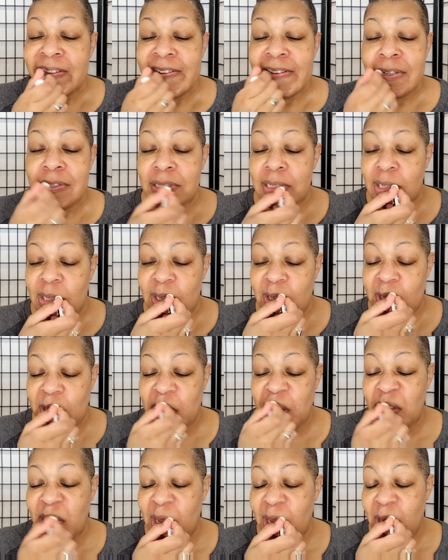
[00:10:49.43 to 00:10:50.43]
Listen,
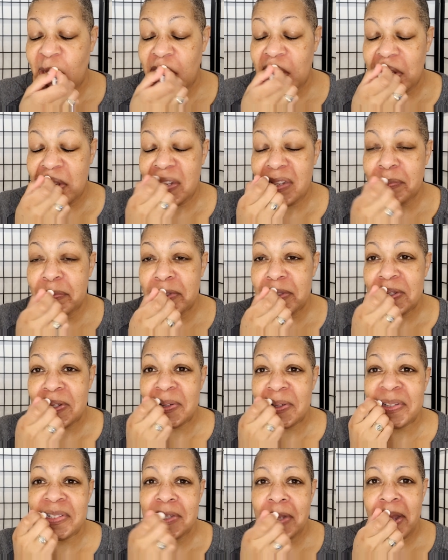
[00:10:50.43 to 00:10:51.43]
I am
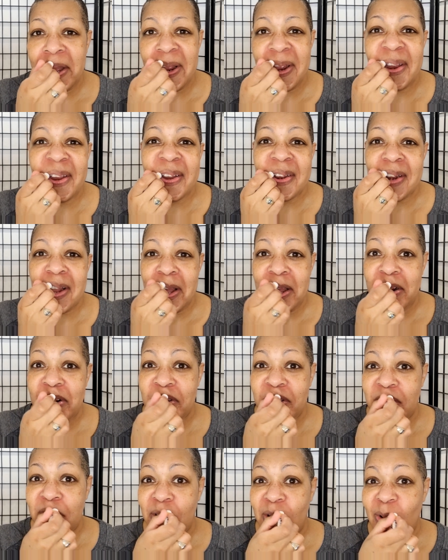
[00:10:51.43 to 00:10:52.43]
so tired. I
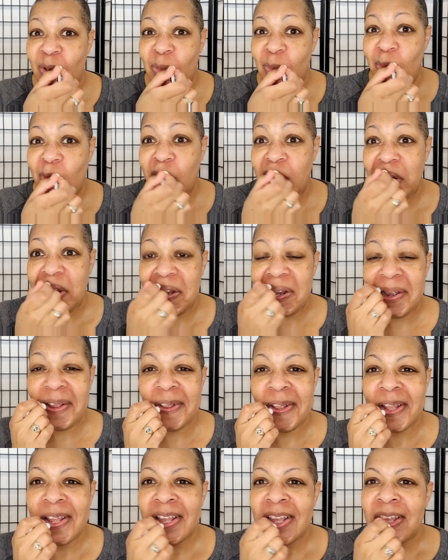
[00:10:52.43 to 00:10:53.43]
don't know
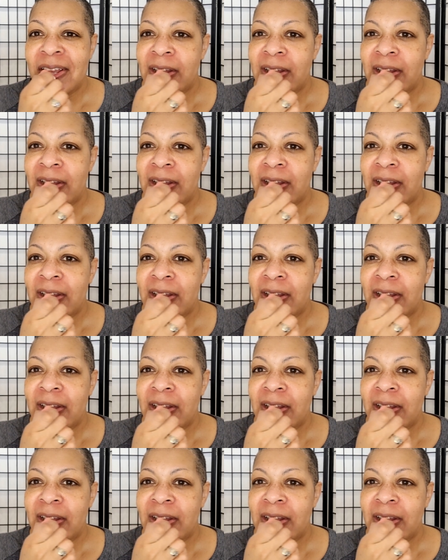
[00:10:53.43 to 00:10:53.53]
why.